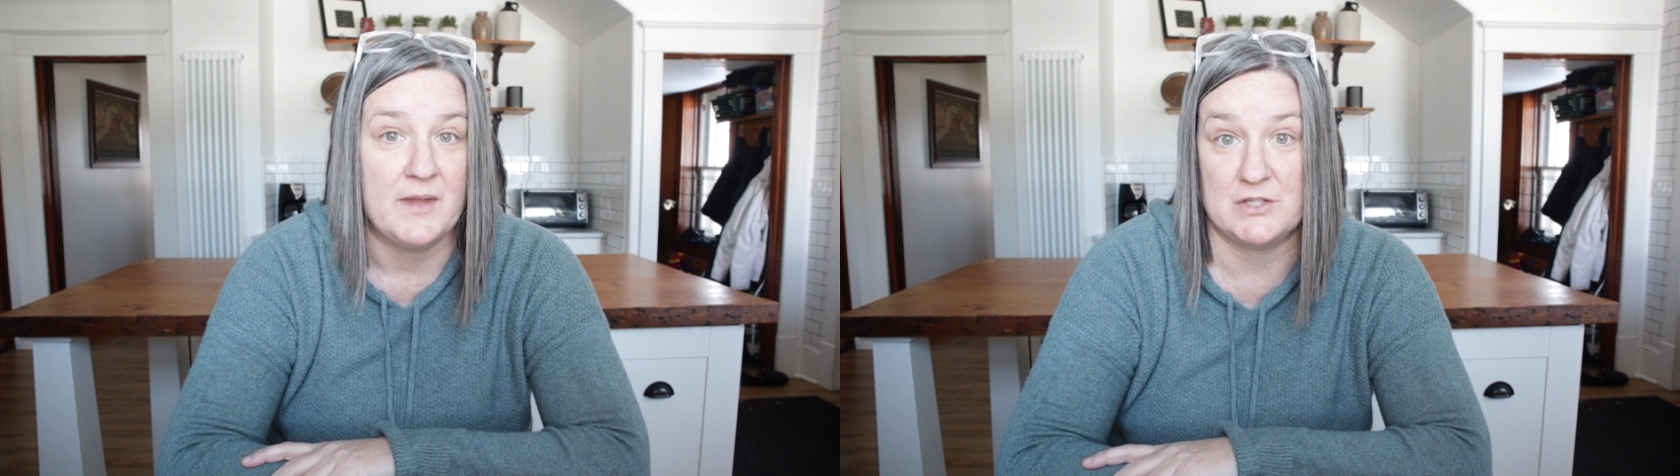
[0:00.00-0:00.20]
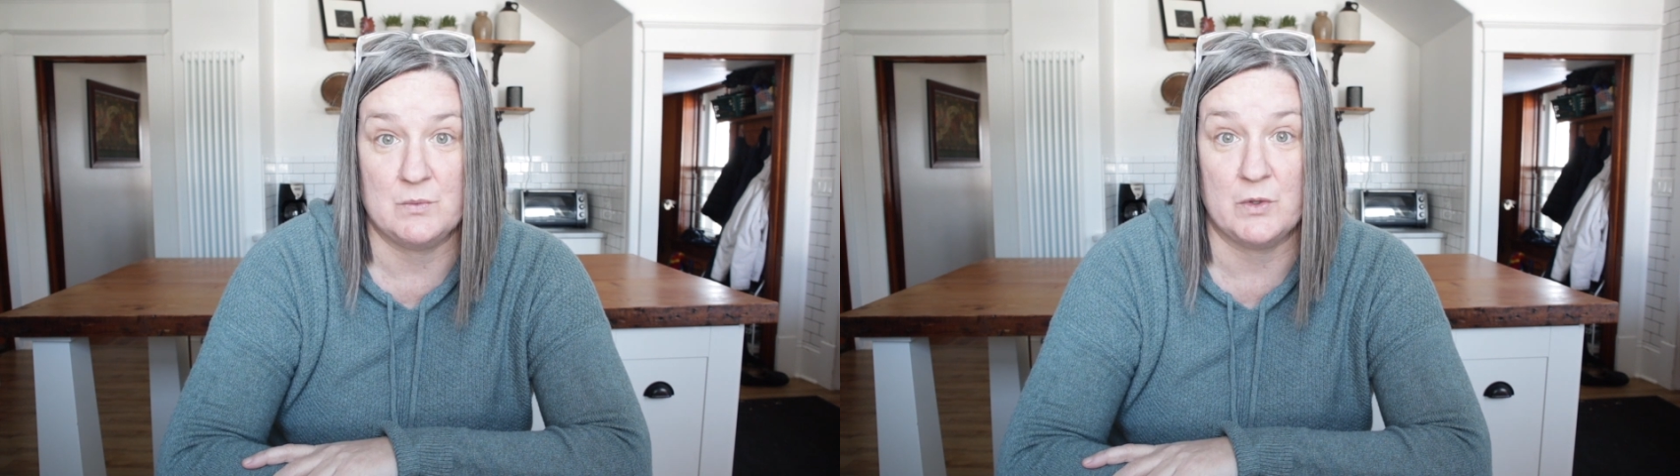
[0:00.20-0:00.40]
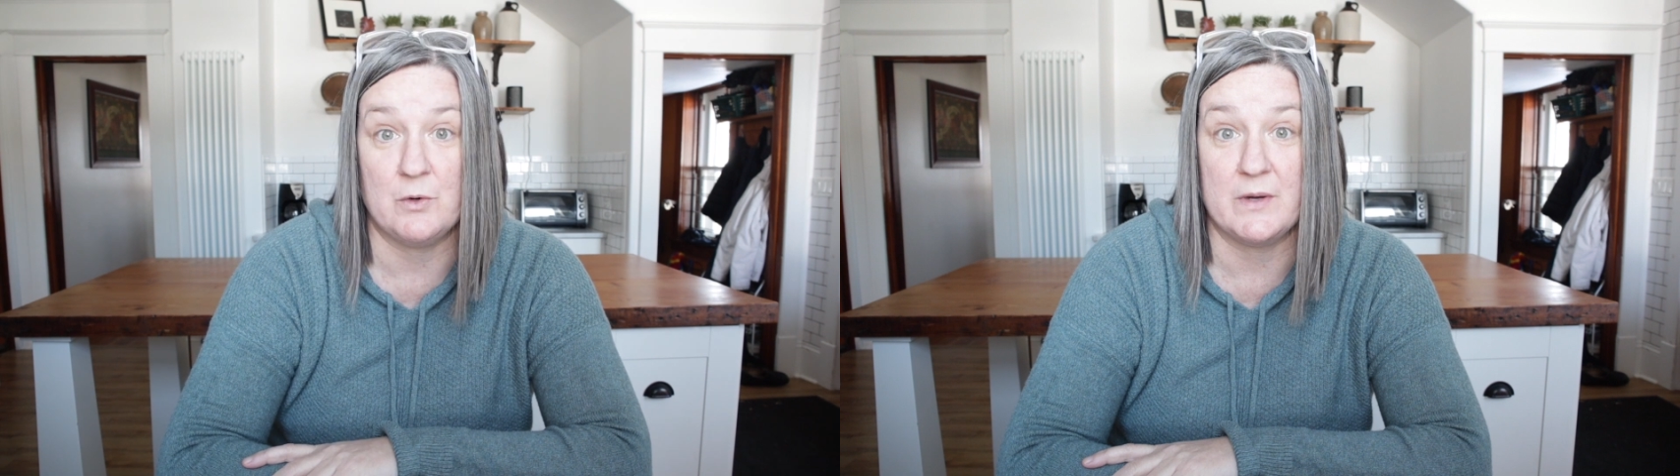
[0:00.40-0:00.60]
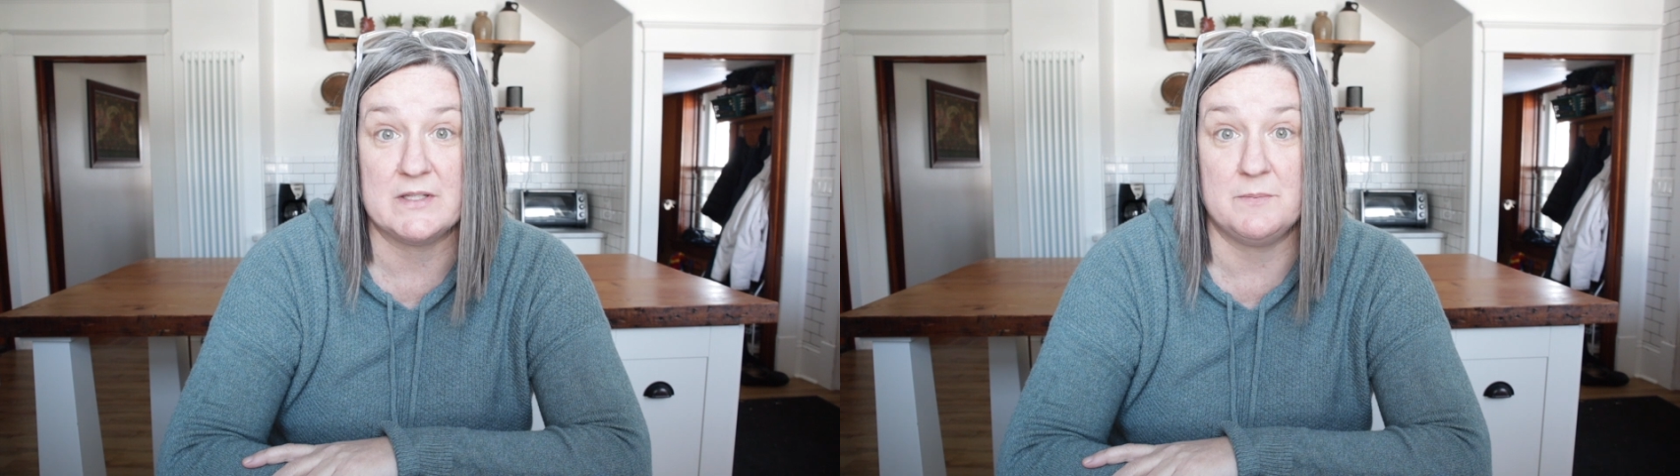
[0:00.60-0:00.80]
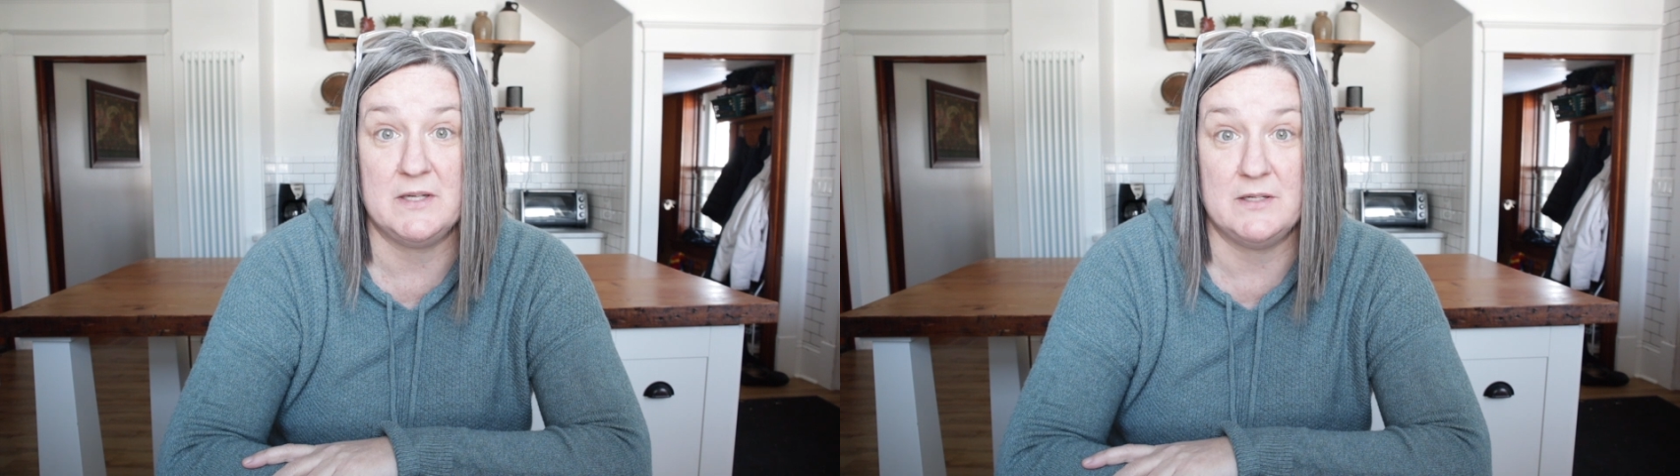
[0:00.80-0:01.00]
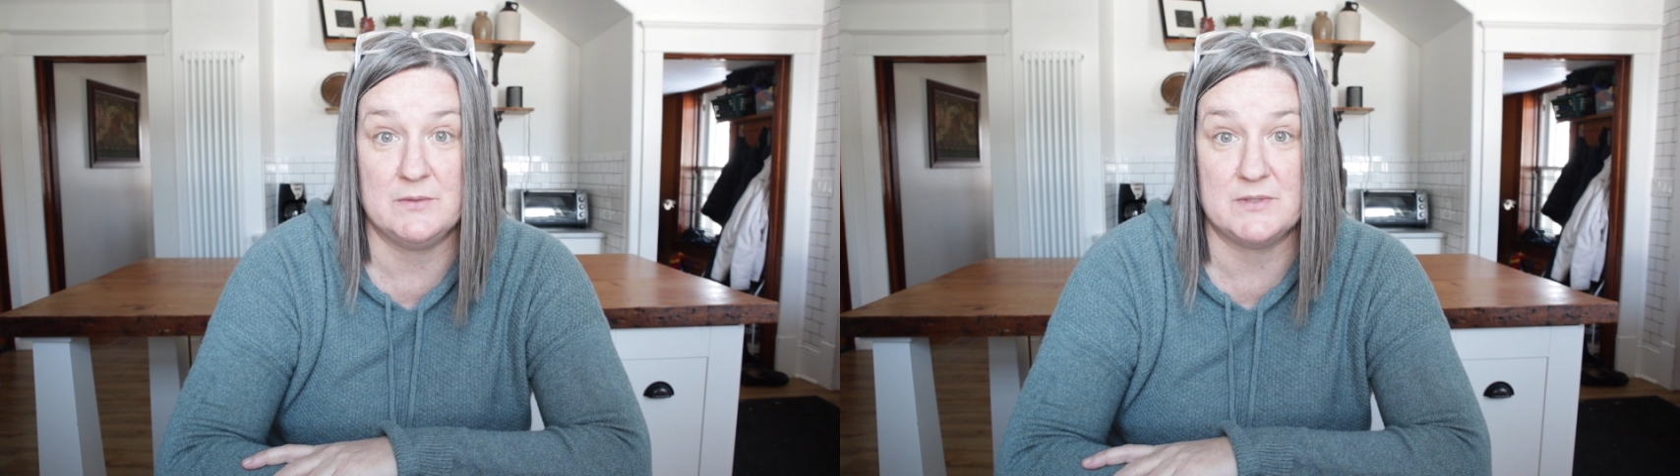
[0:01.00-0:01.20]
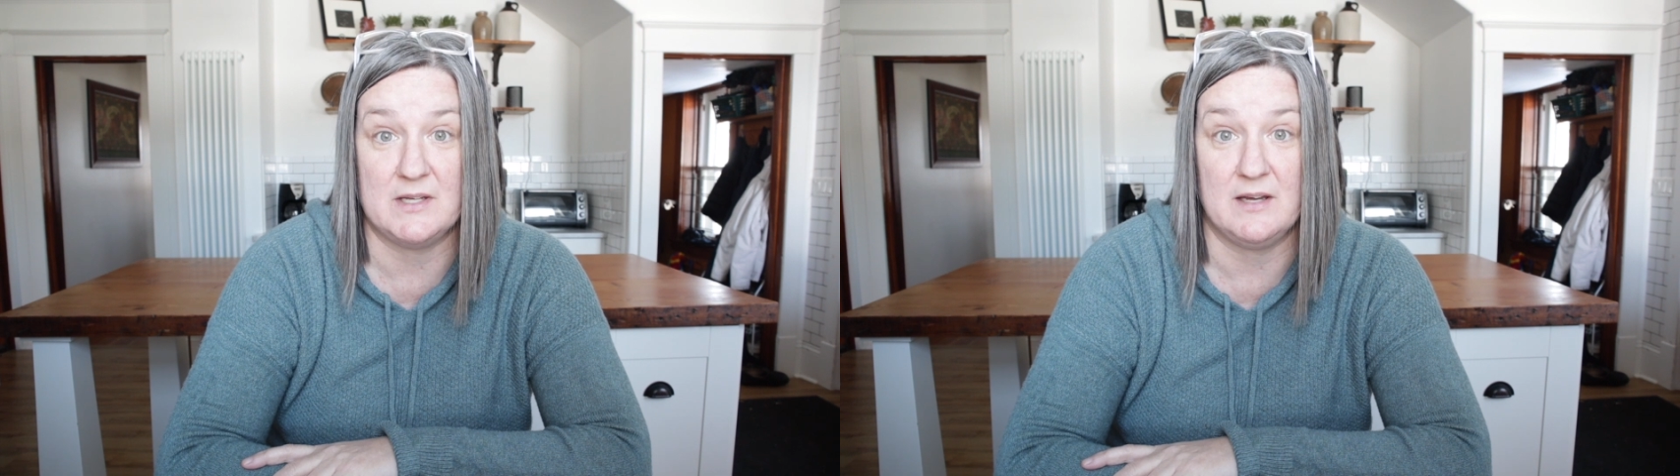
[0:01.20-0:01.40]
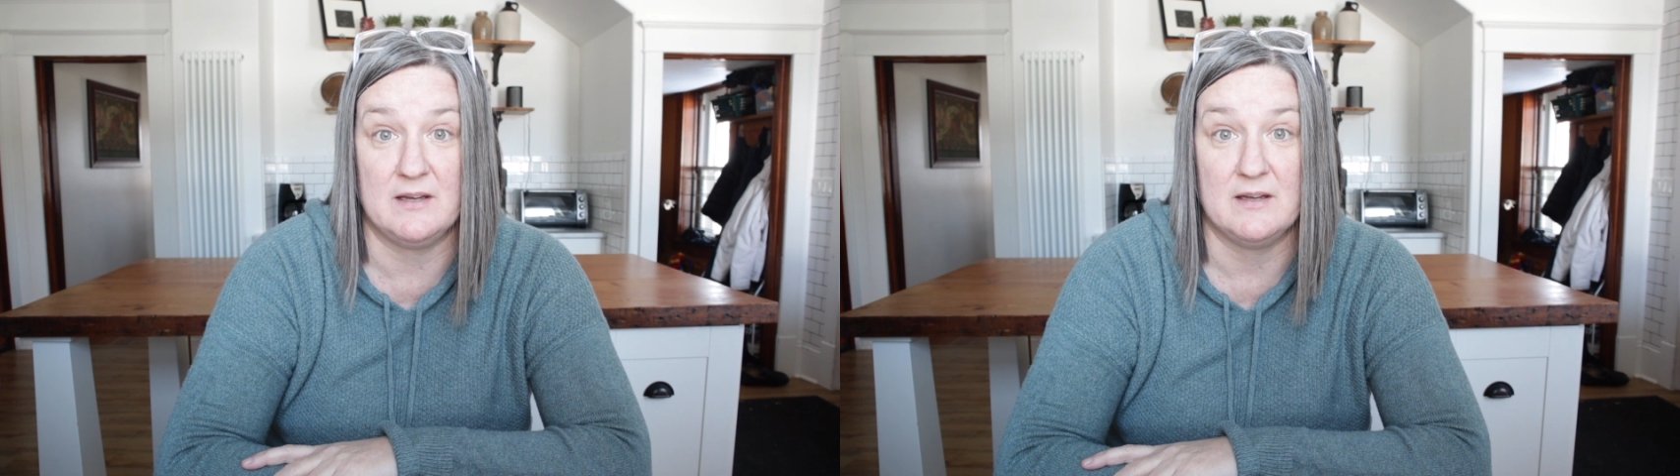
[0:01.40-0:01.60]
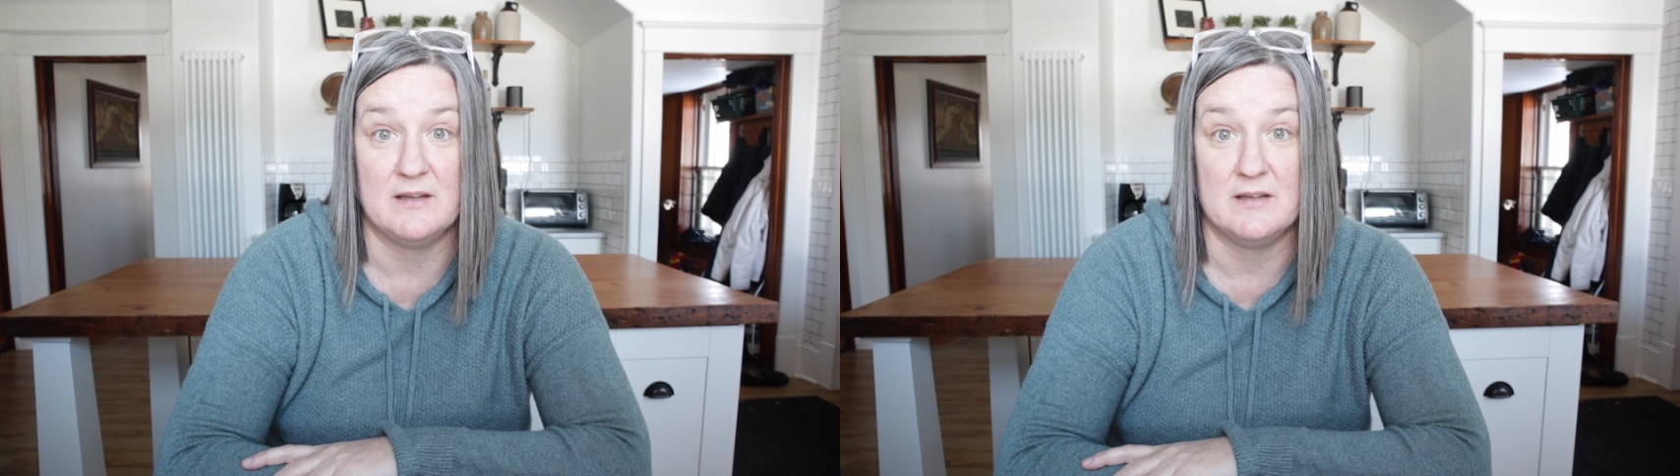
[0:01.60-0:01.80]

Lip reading: and we're going to be using